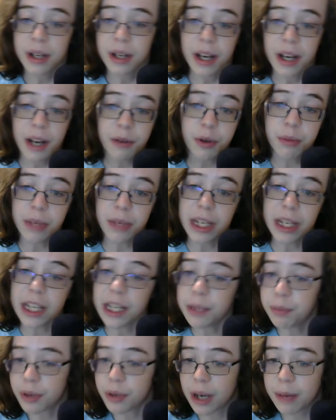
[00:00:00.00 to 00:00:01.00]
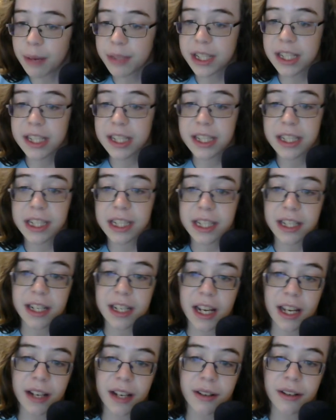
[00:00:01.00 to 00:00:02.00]
I won't make any promises, as
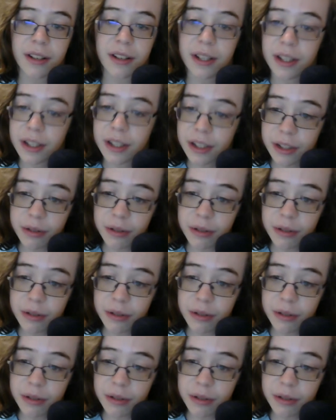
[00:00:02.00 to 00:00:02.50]
I do